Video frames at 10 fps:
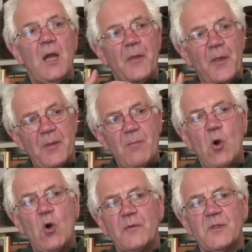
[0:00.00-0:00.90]
and that the
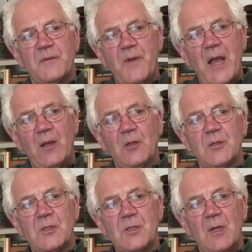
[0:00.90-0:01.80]
mauves, the
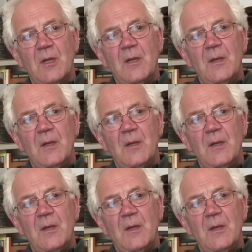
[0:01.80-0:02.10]
violets,